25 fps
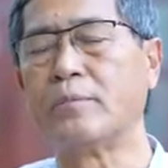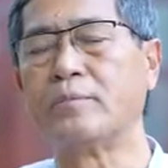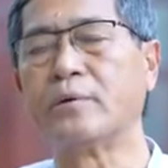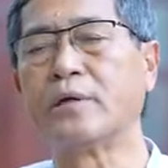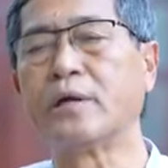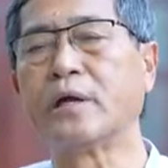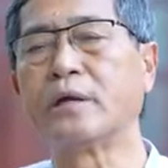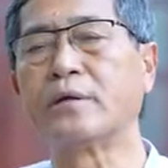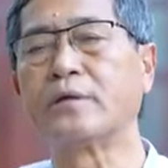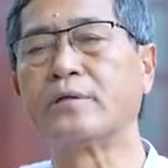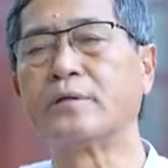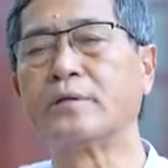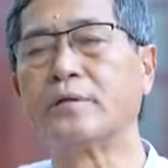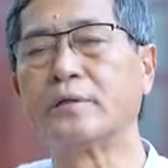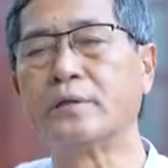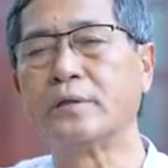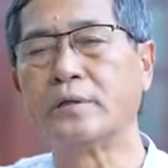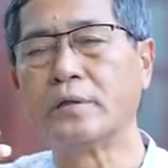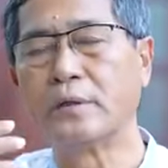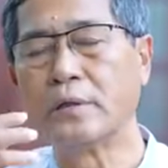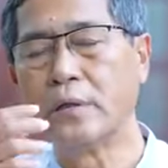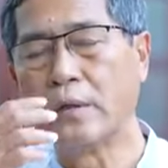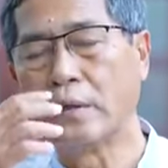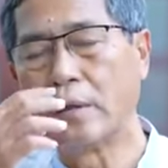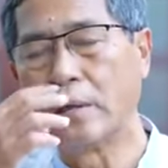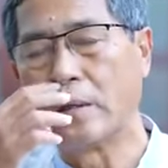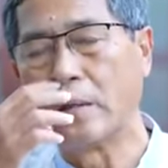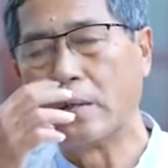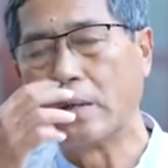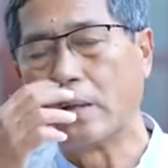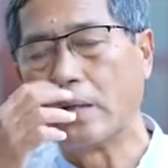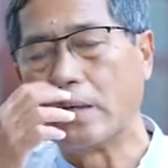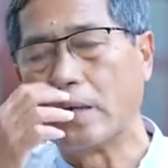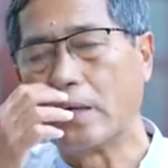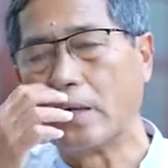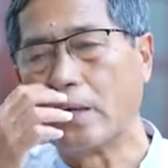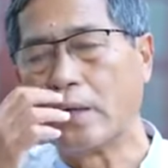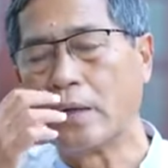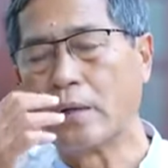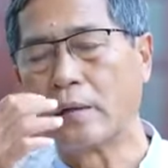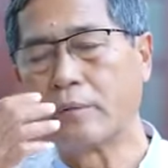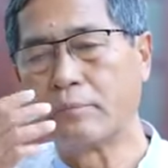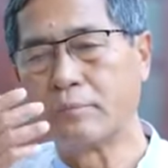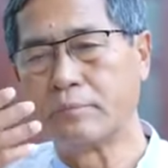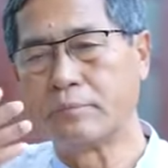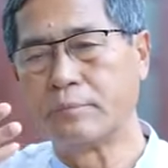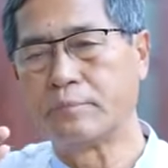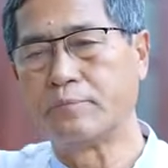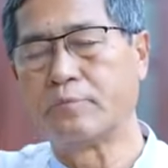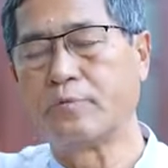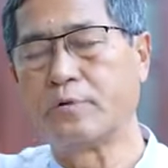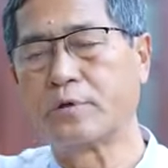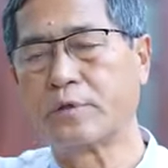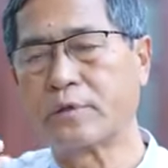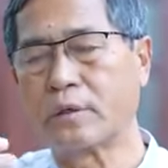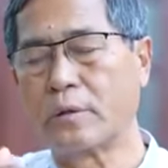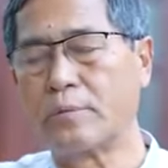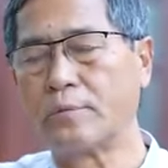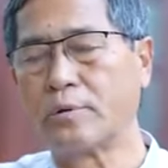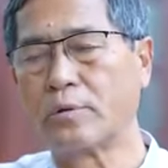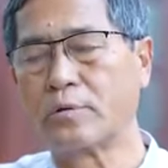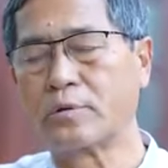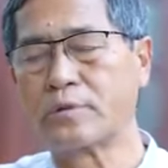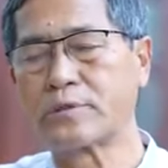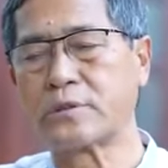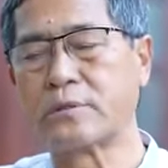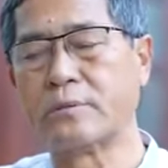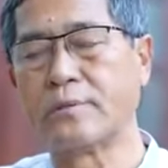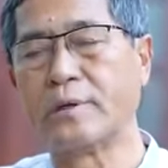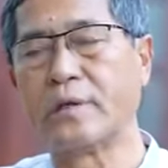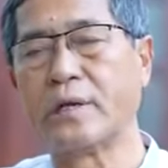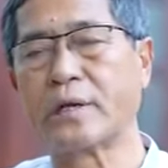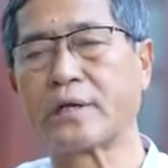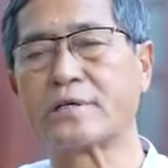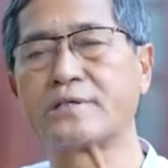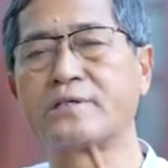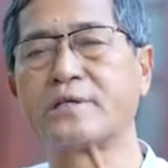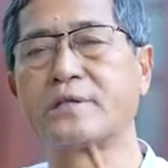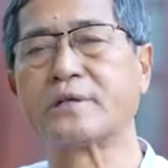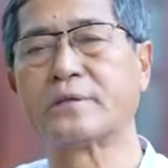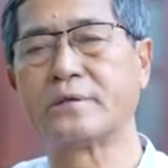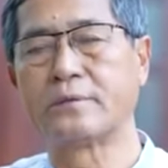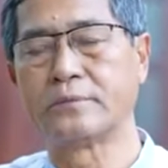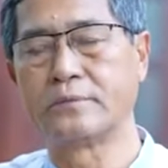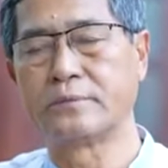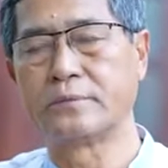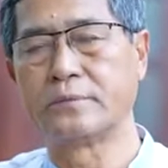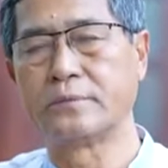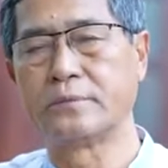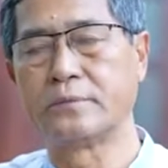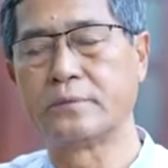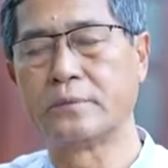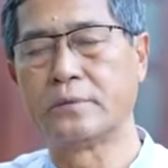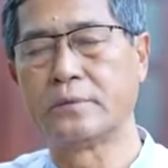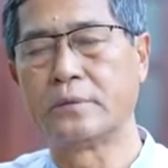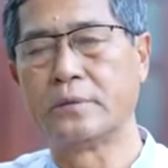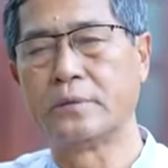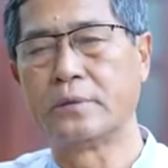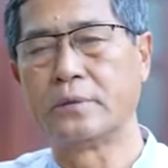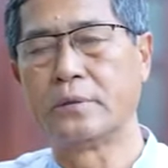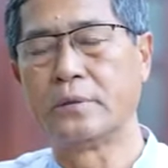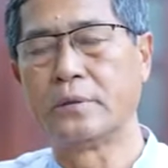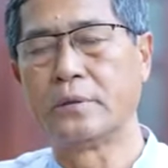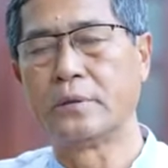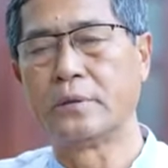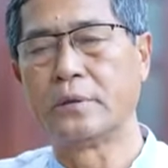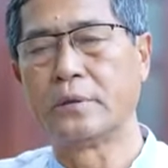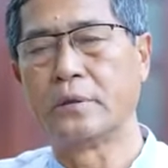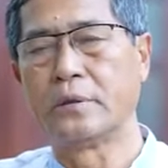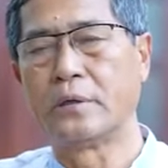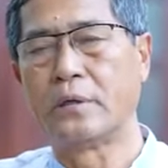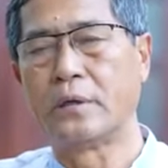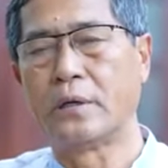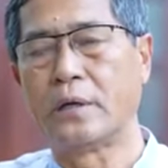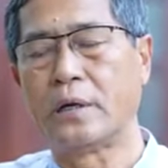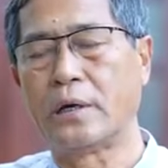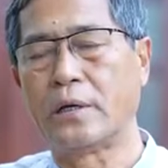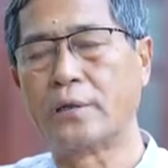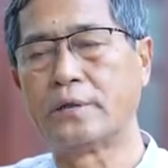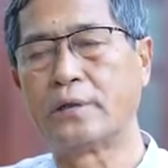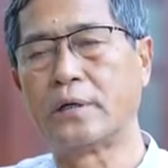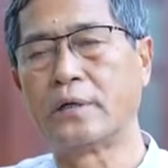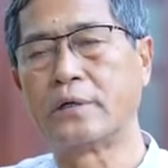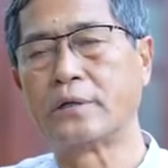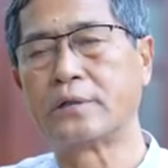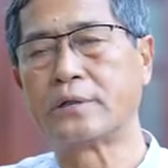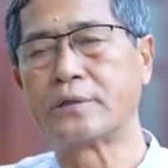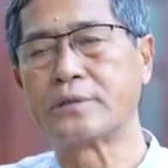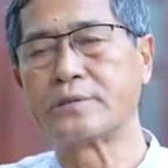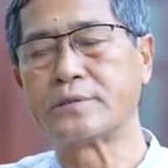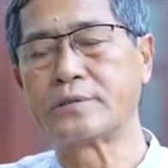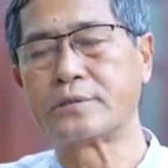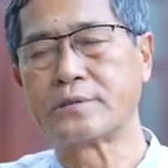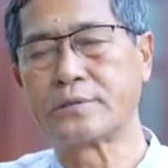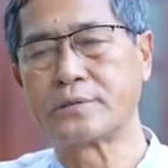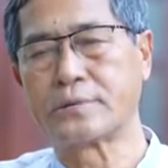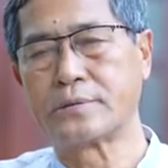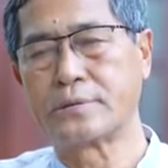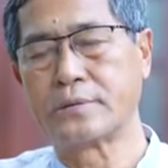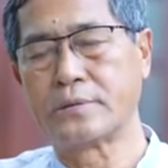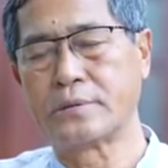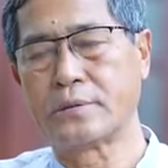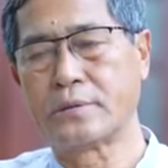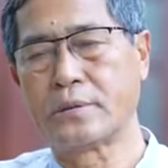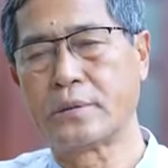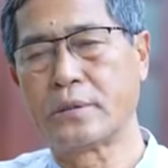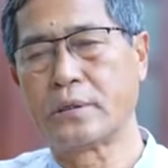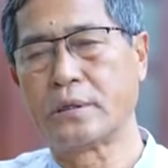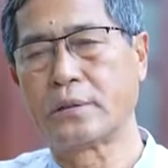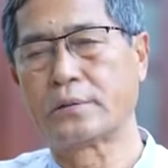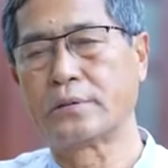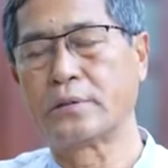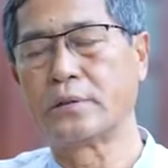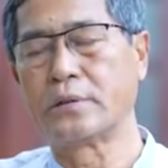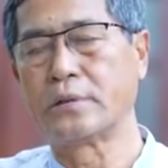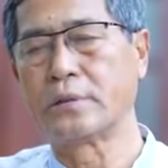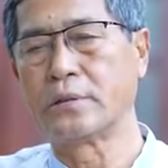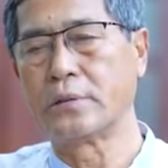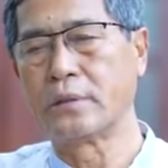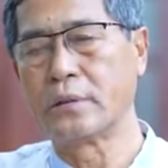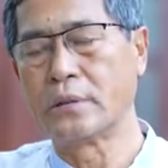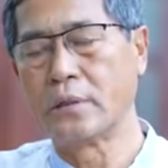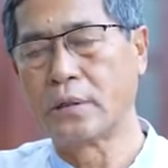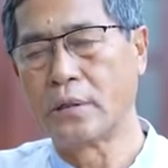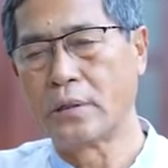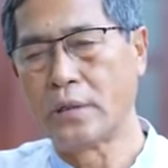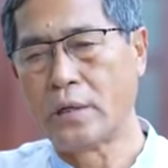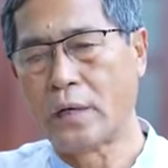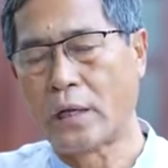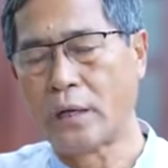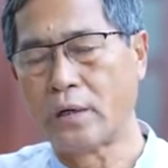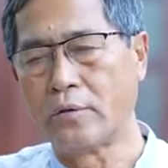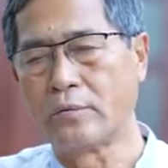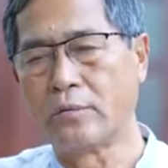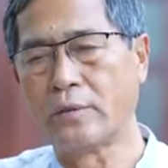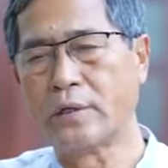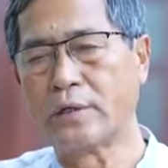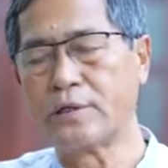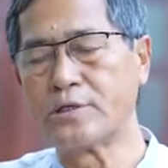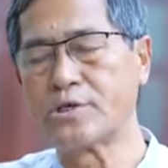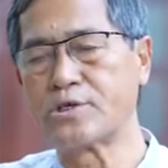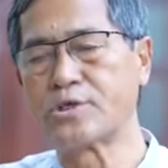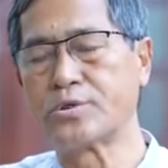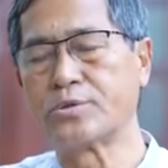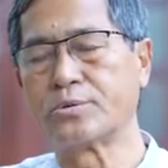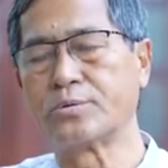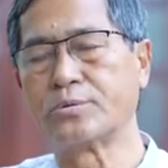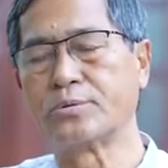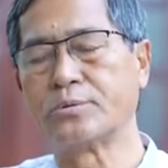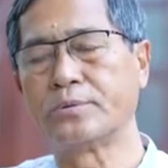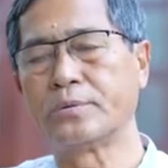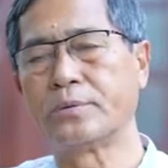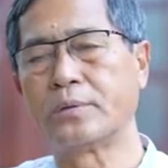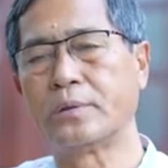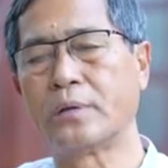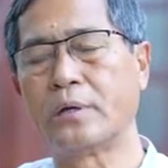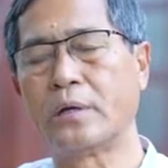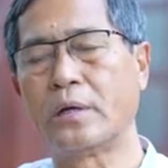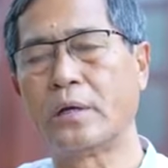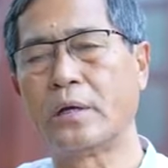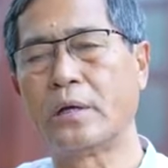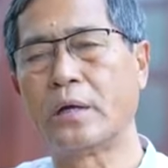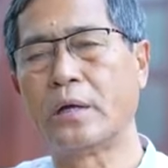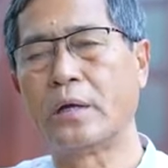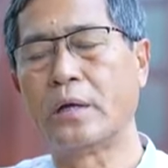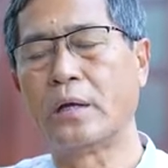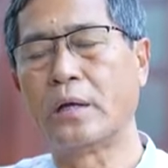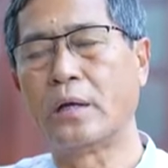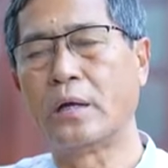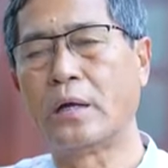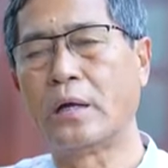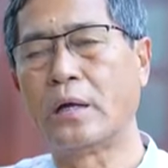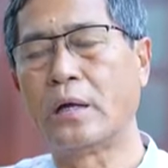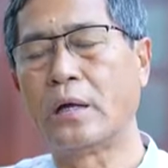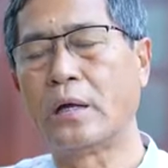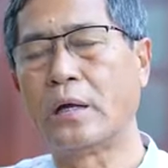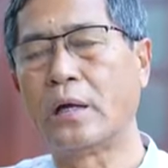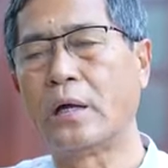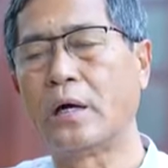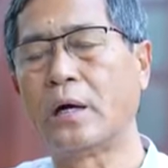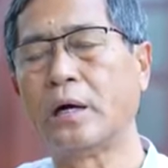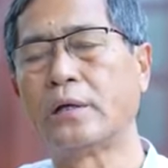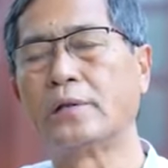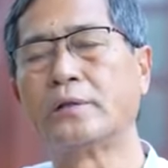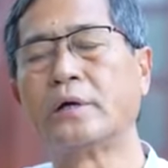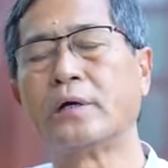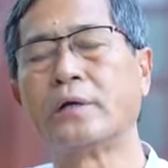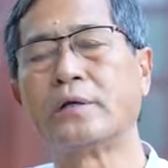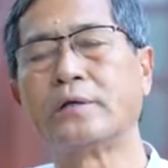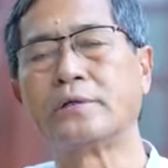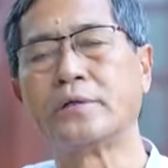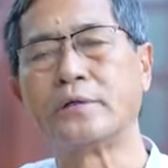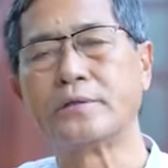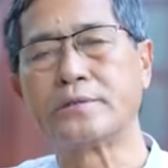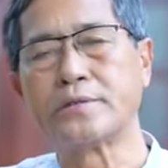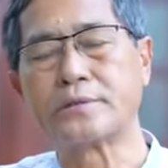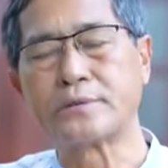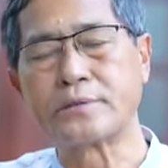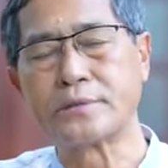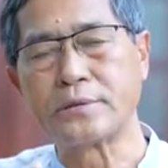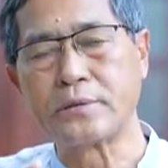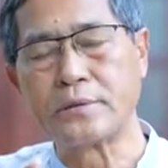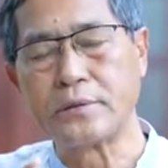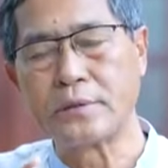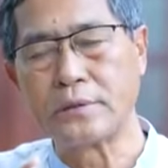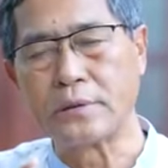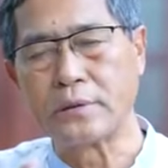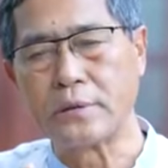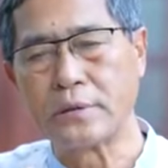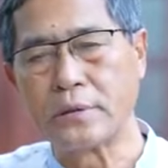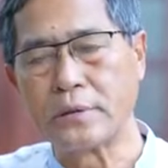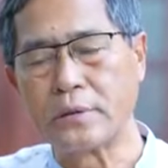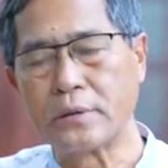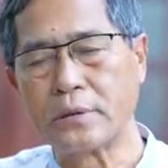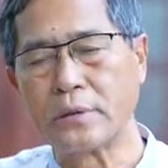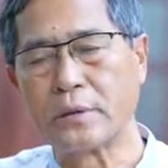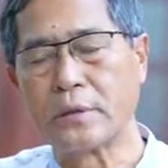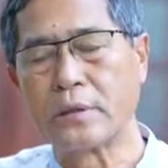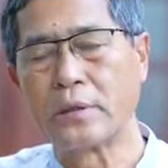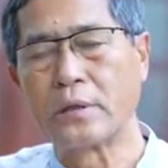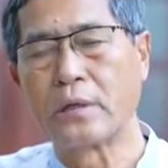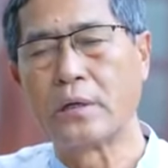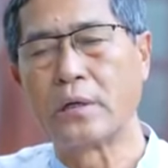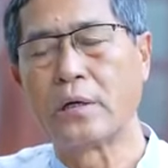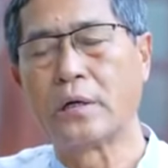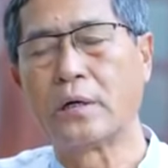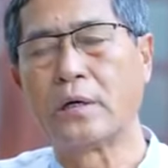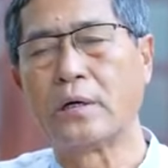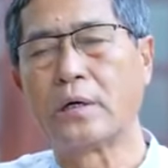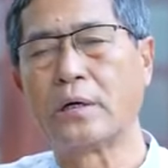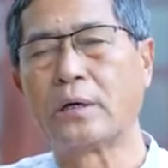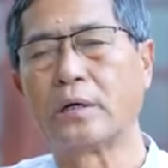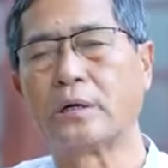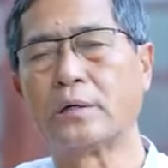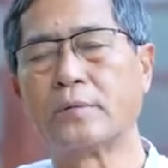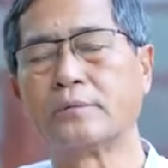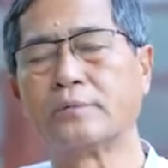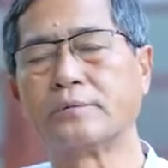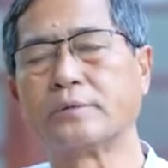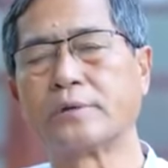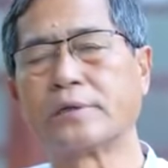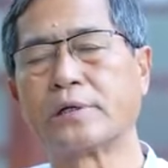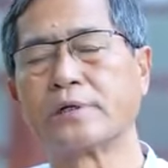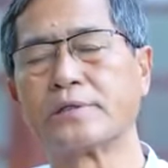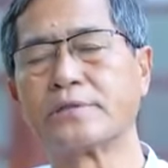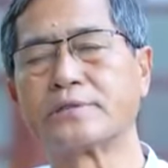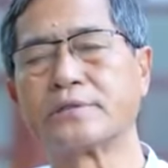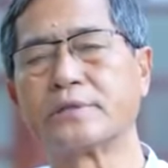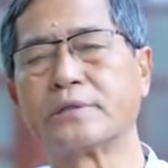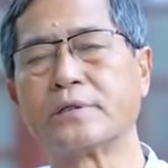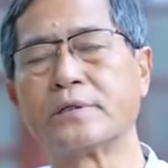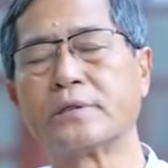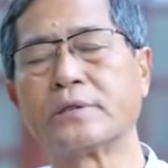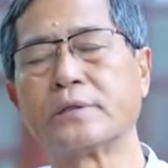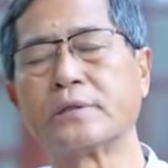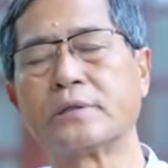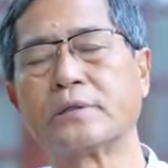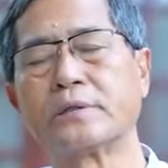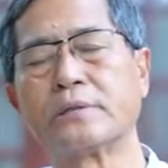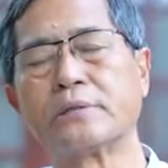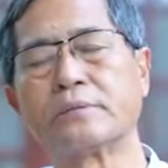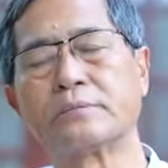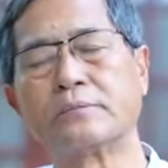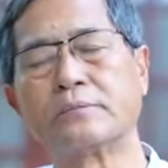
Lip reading: aiming at the forthcoming Lok Sabha election, either it is the Ayodhya issue, either it is the Vikasit